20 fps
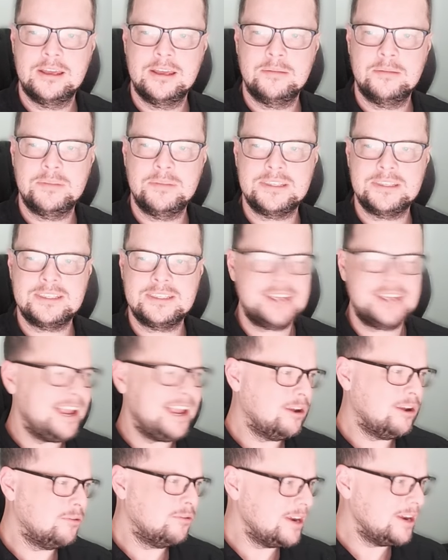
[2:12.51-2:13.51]
but State
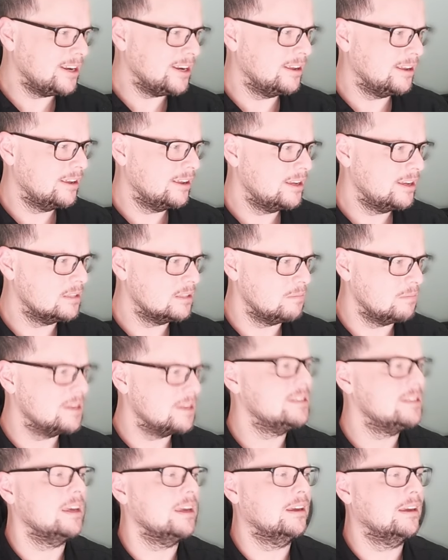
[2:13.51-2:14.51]
Grid is
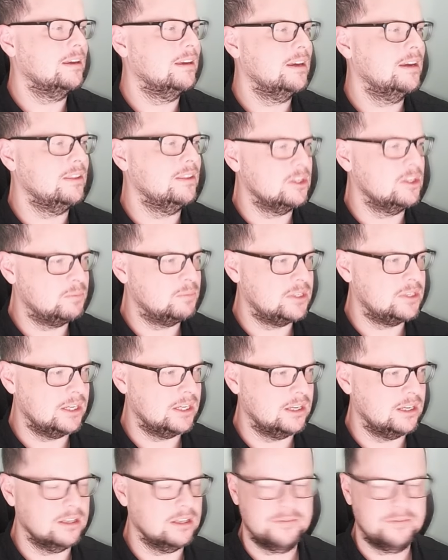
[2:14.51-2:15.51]
missing in this
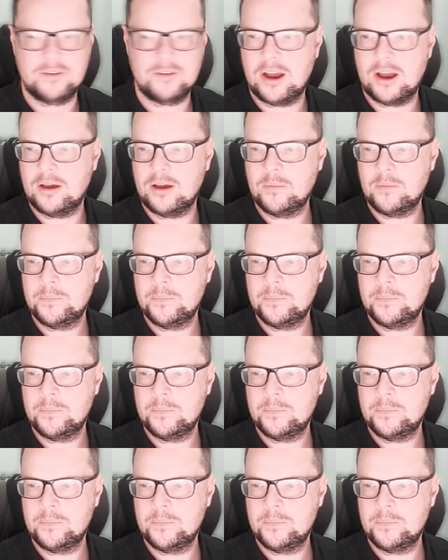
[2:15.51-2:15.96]
particular file.